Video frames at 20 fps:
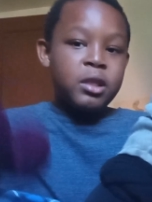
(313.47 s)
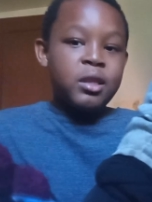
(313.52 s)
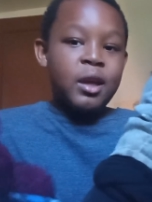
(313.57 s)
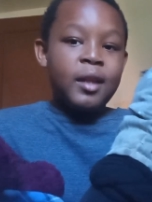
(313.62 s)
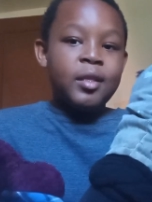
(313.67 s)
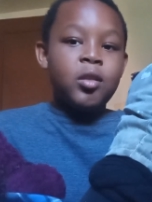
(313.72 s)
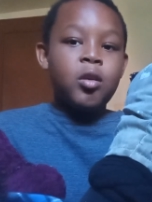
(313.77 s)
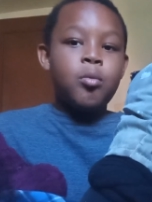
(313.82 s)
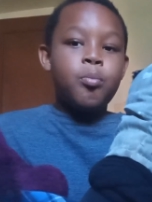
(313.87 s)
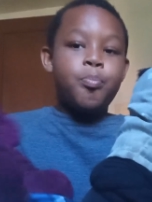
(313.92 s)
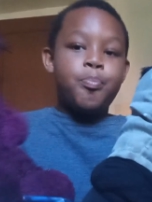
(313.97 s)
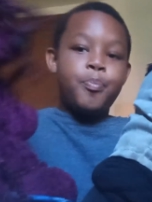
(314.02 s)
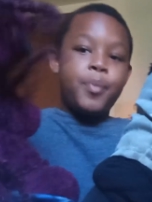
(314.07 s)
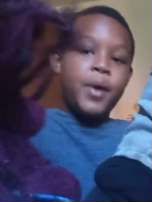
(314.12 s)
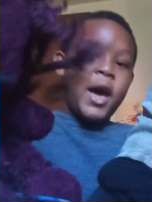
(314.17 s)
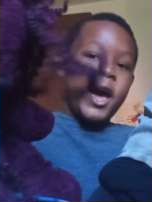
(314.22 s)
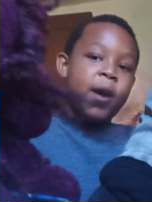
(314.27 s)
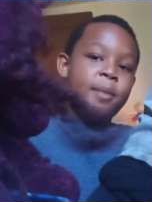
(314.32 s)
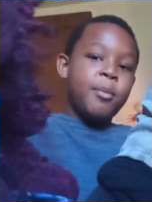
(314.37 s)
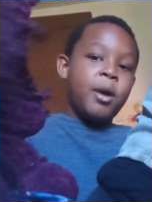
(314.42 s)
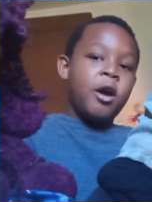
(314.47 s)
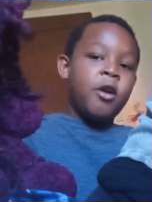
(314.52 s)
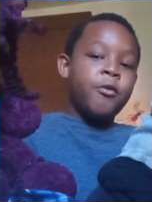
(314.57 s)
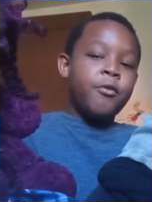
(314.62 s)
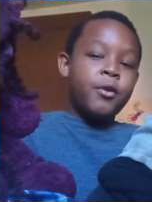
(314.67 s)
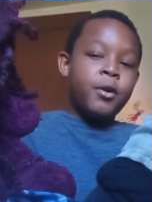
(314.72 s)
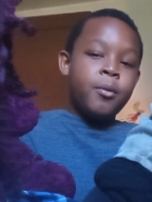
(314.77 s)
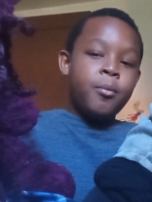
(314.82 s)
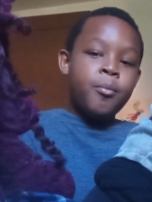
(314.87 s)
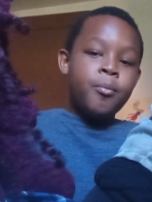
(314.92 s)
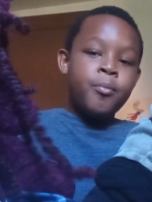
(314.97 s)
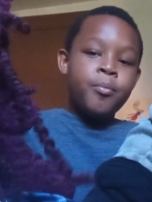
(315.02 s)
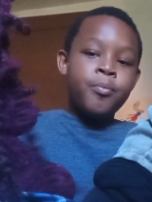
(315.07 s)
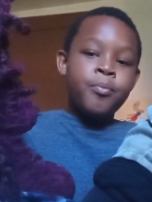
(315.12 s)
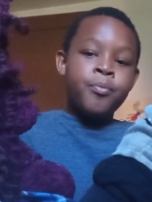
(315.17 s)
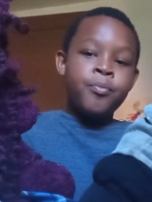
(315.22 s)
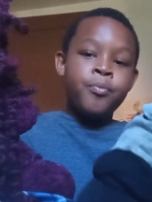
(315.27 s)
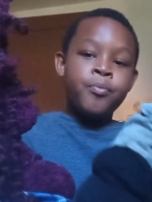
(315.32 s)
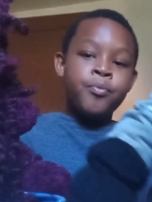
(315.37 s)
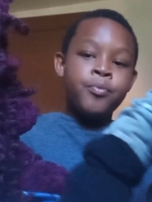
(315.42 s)
that. Don't badmouth him.
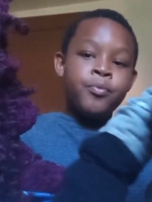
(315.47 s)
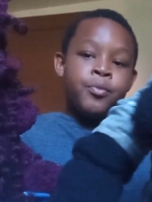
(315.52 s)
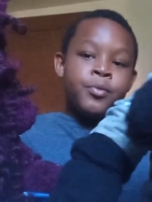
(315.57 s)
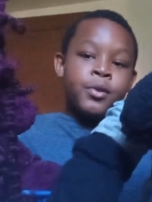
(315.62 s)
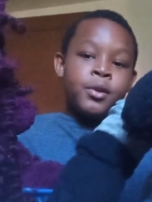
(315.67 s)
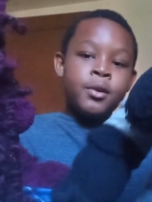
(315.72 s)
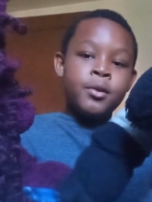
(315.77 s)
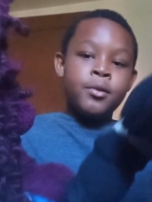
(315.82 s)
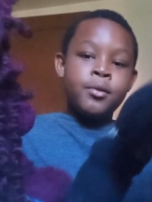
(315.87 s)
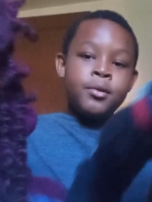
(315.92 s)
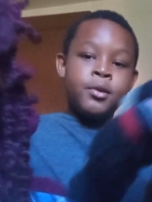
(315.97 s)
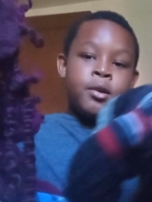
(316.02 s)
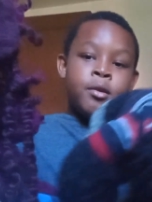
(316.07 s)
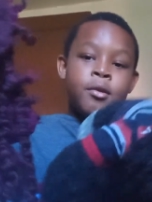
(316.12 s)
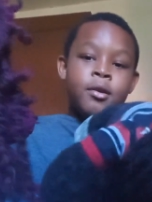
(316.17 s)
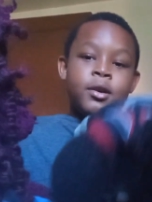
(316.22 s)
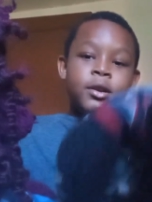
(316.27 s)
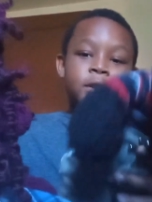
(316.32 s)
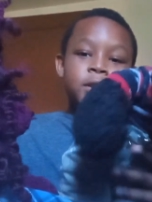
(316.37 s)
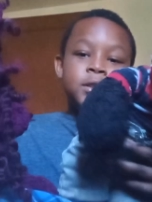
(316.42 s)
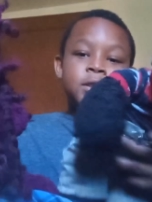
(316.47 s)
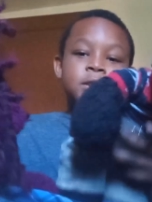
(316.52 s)
Lord,